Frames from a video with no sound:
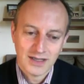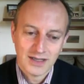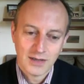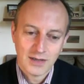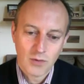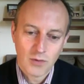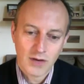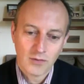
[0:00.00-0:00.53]

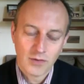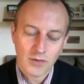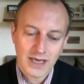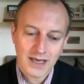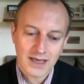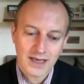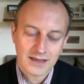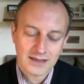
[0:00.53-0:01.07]
and one
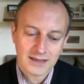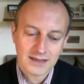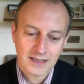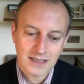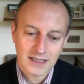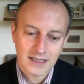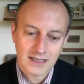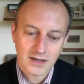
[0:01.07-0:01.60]
weekend
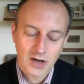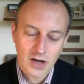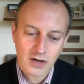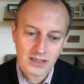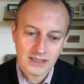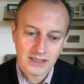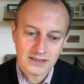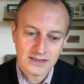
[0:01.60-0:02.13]
he got on
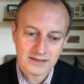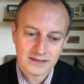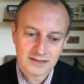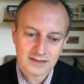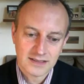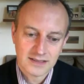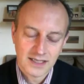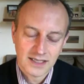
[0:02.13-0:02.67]

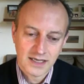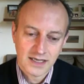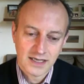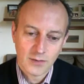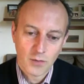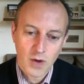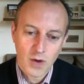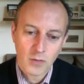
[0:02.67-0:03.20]
Elance, and
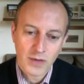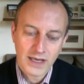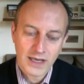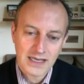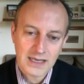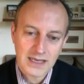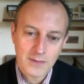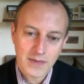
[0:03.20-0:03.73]
in one
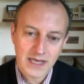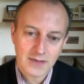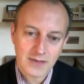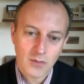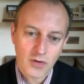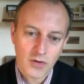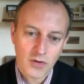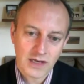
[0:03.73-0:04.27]
weekend he made
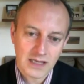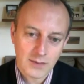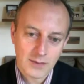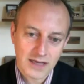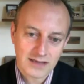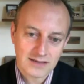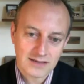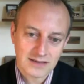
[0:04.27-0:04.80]
more than he
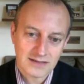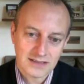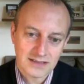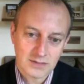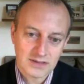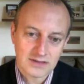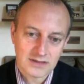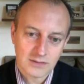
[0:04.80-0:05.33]
makes at
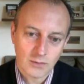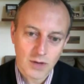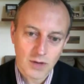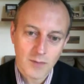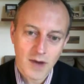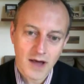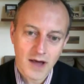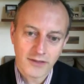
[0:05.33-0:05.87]
Siemens in
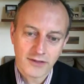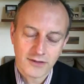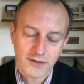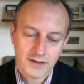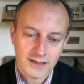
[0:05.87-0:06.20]
1 month,